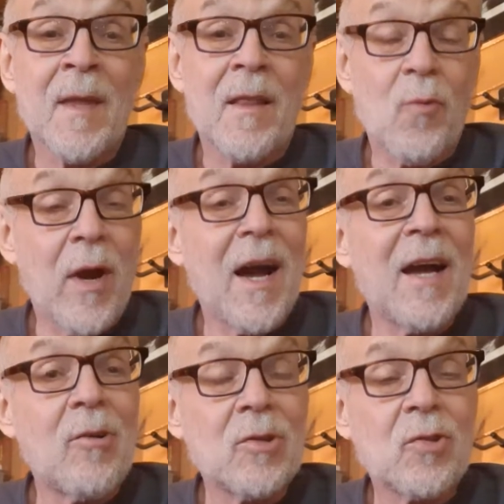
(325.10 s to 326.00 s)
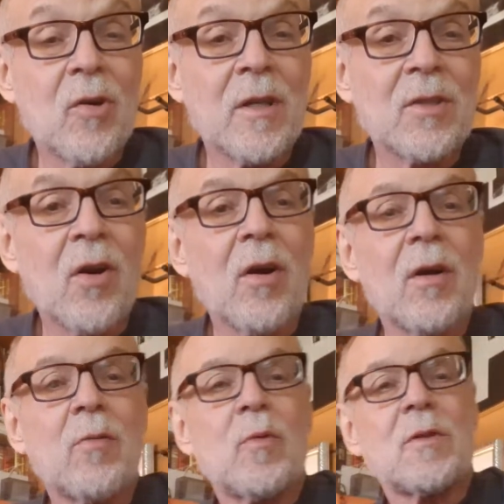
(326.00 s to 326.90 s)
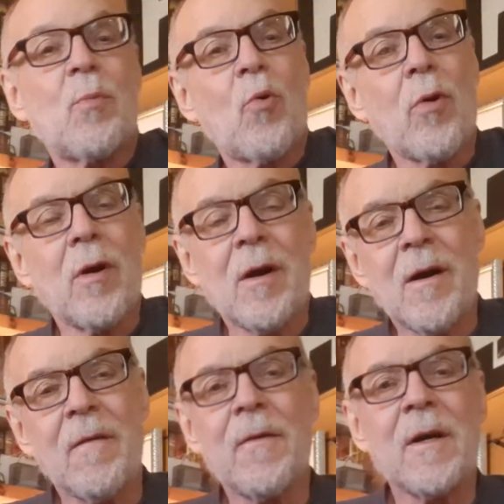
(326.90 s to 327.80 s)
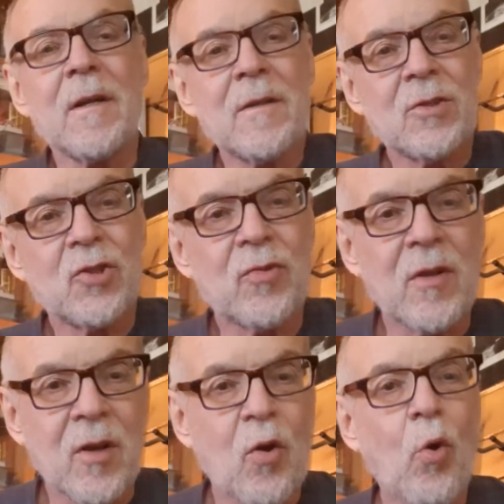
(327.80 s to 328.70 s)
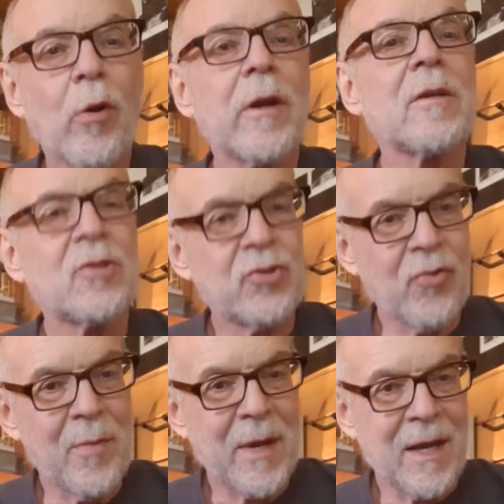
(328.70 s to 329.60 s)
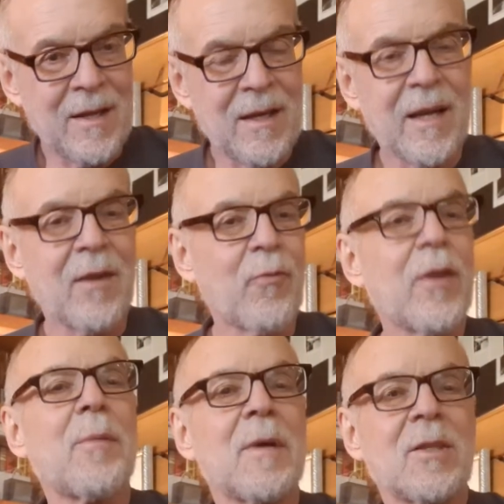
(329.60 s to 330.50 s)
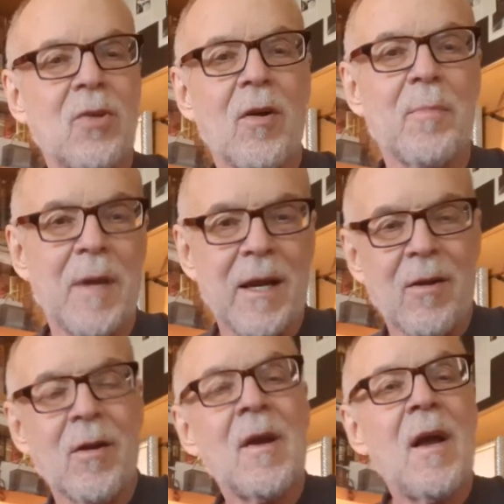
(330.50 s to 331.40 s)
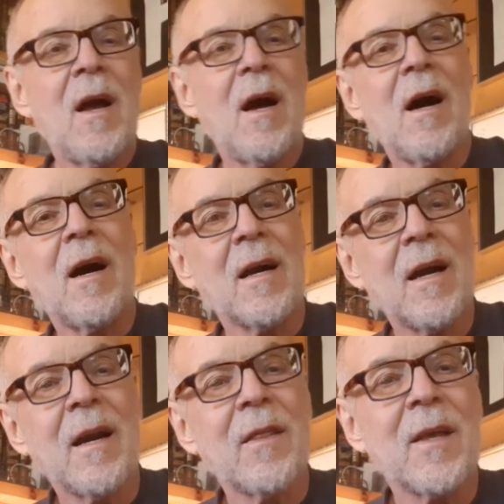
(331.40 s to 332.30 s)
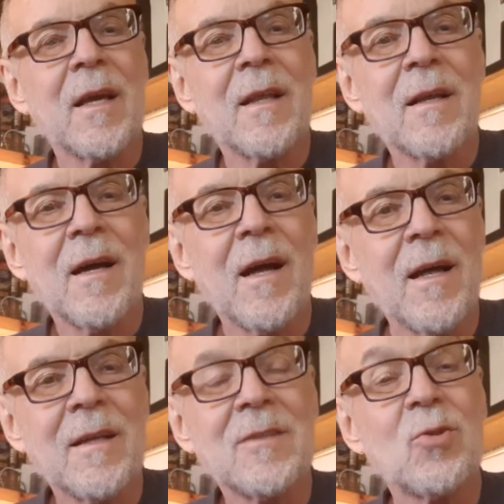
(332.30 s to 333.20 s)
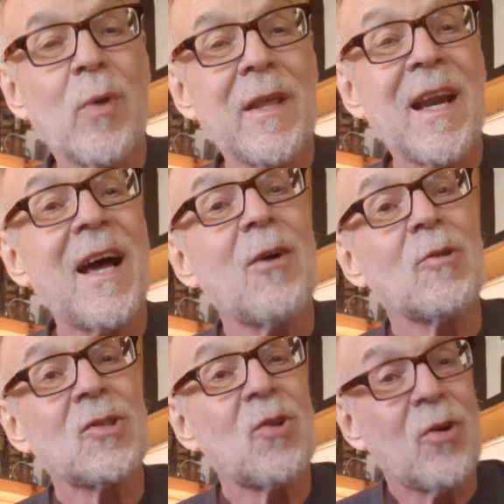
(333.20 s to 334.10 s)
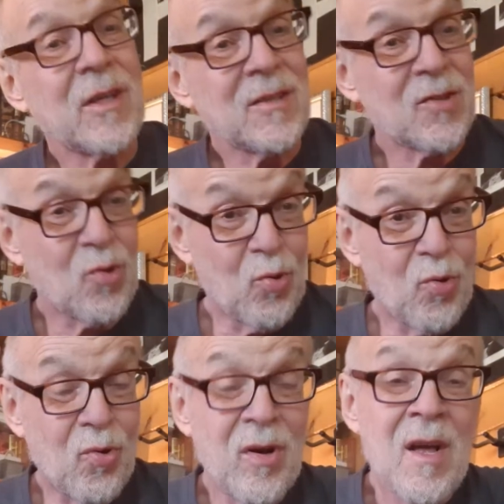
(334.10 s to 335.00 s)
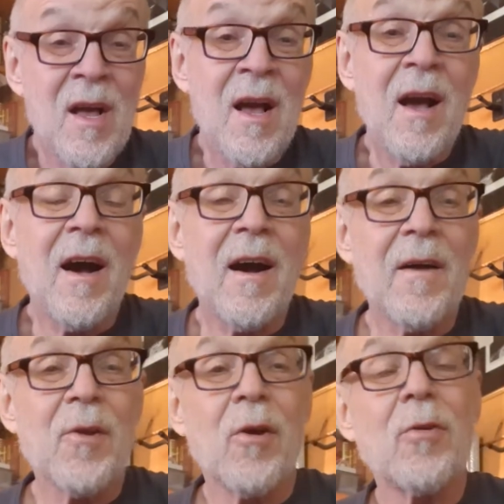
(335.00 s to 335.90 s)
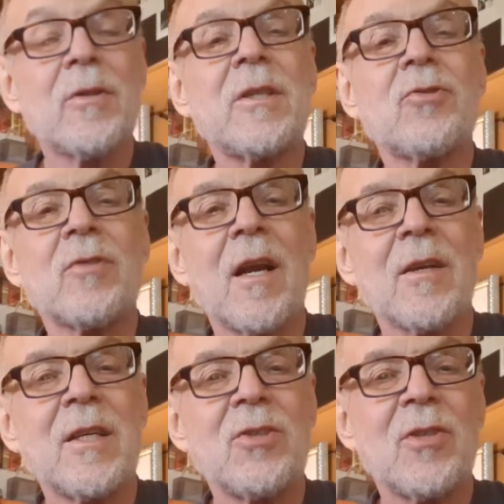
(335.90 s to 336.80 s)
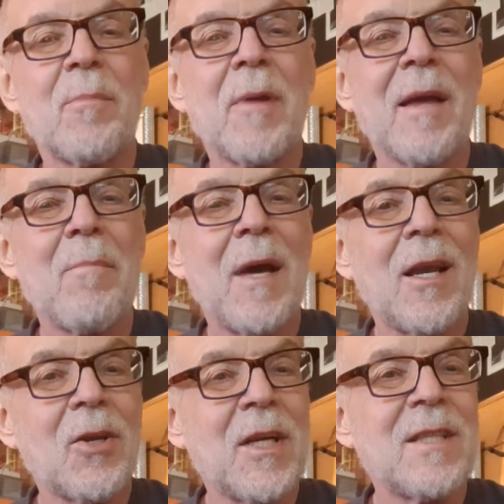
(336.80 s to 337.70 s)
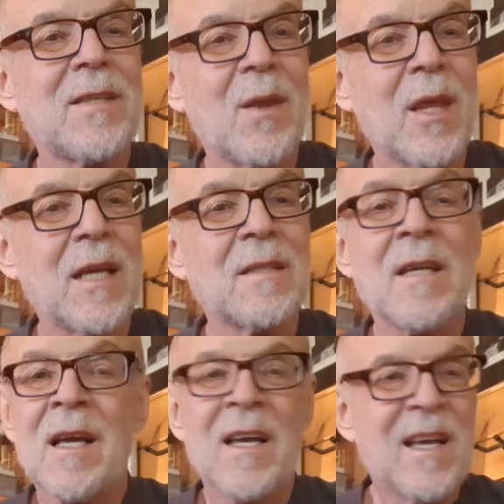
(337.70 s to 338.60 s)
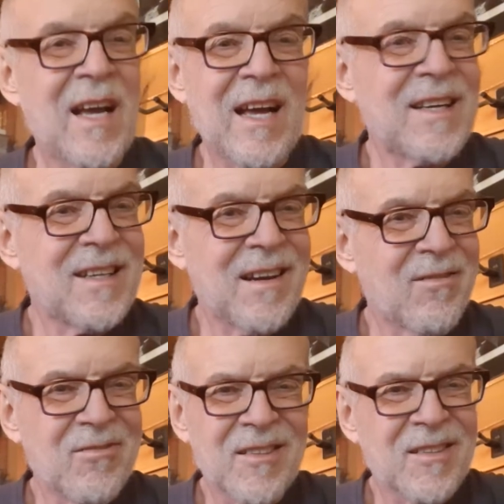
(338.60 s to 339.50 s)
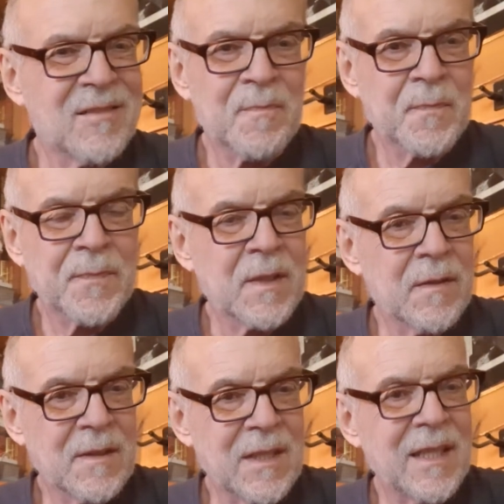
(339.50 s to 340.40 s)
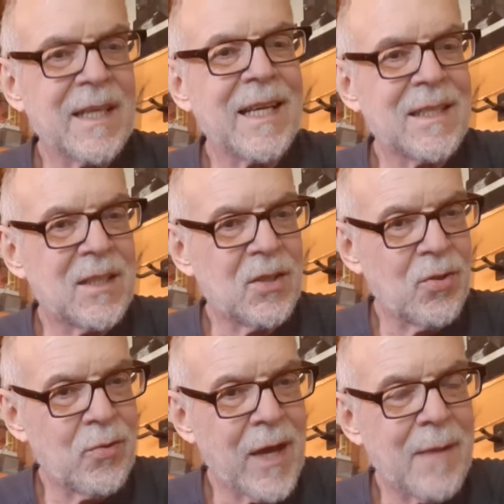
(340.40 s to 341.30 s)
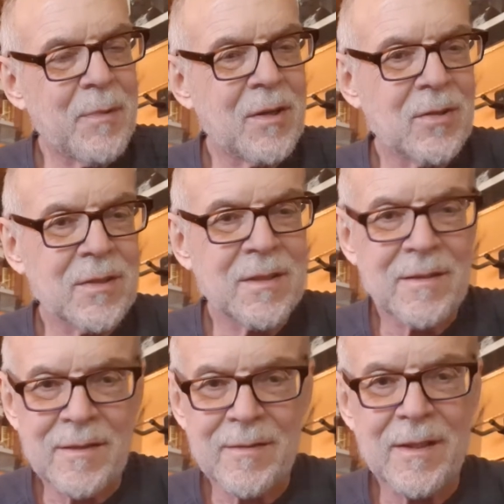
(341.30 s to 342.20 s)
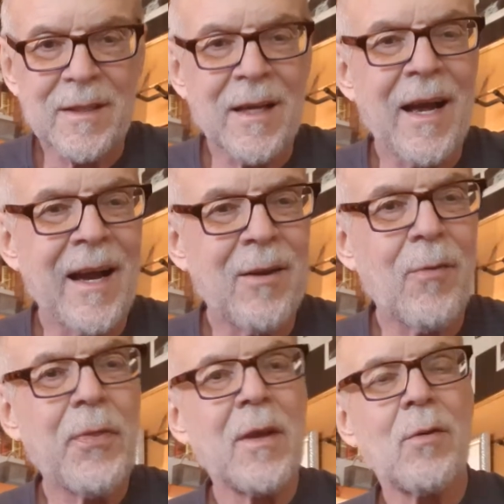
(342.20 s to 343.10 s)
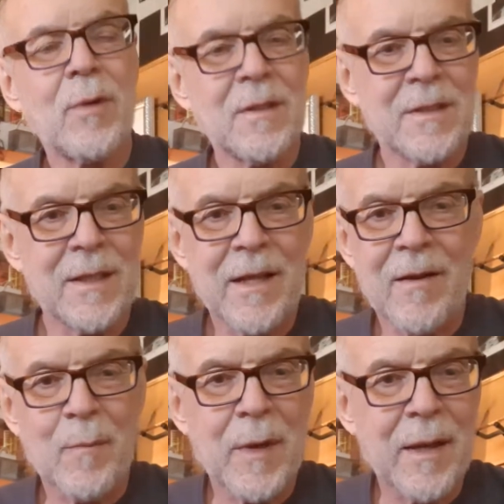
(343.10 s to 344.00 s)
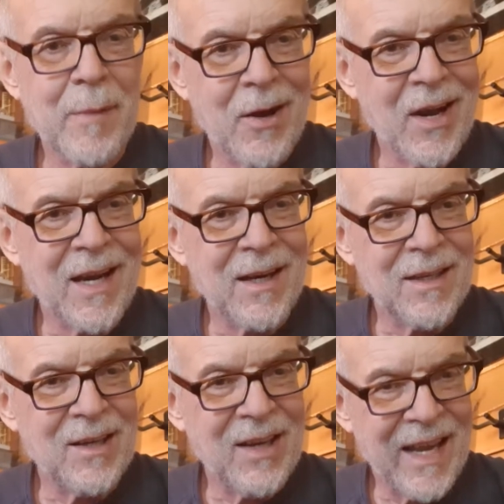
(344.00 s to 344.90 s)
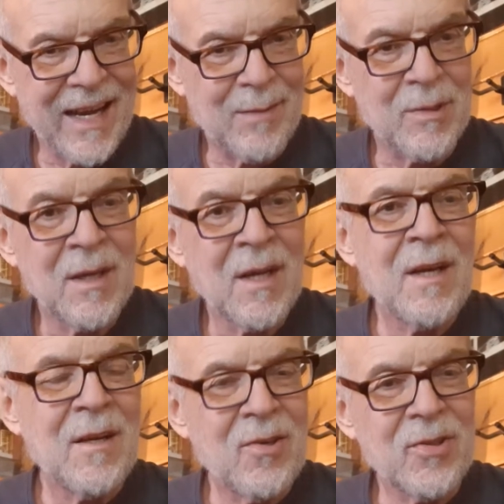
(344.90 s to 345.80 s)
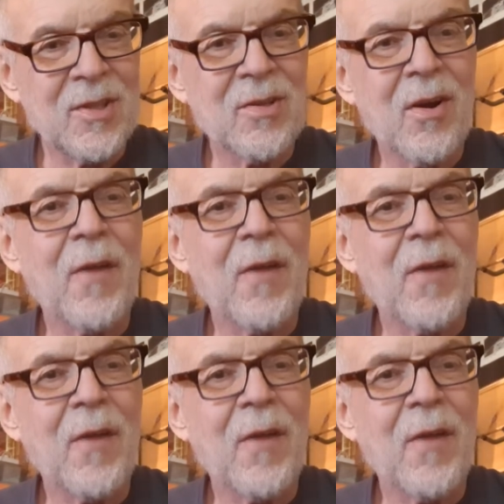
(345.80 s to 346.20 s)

The way I always taught guitar was more of the chord strumming, like a rhythm guitar player kind of thing, is the way that I always taught in school. There are other teachers that'll teach you to play melodies and things. I didn't ever really see the need to do that, because I don't think you want to sit there and play Mary Had a Little Lamb on the guitar.